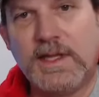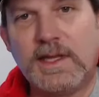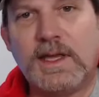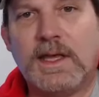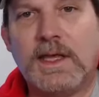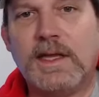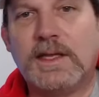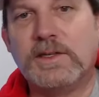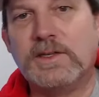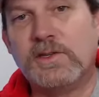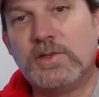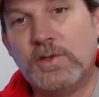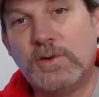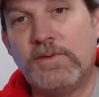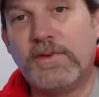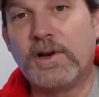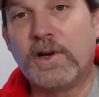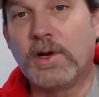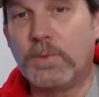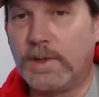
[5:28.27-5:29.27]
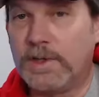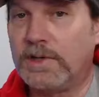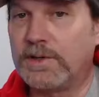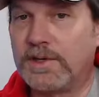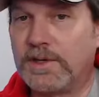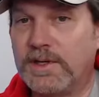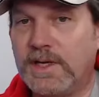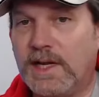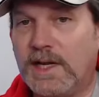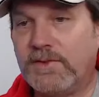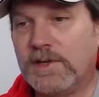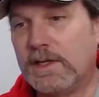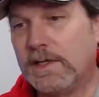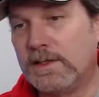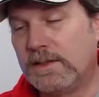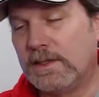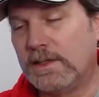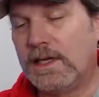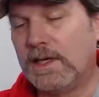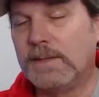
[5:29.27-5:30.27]
And you very well could have
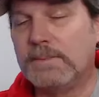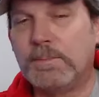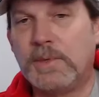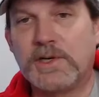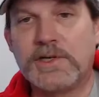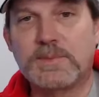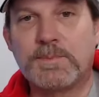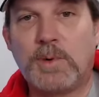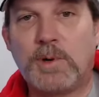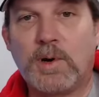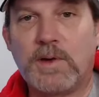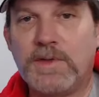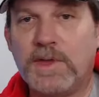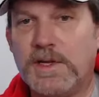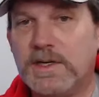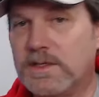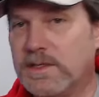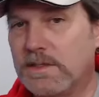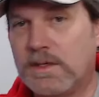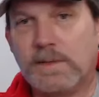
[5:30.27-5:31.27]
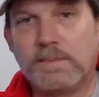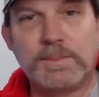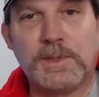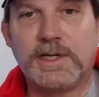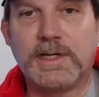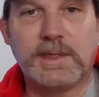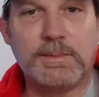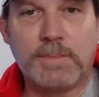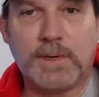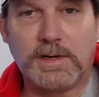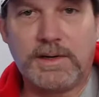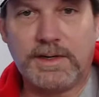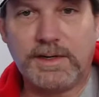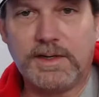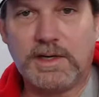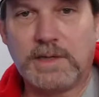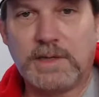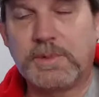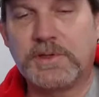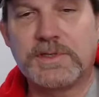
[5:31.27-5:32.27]
a bus bar that is completely burned
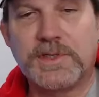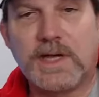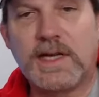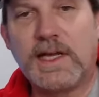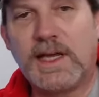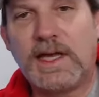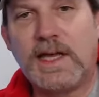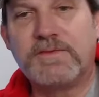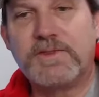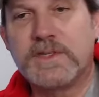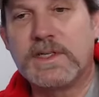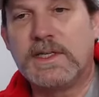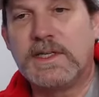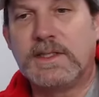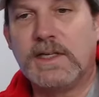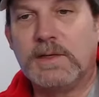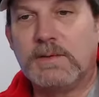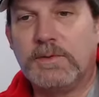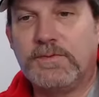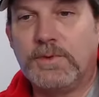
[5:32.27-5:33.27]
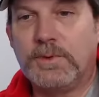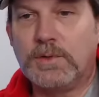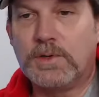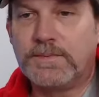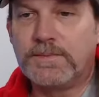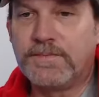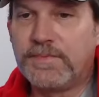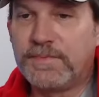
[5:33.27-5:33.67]
up, because I've seen that before.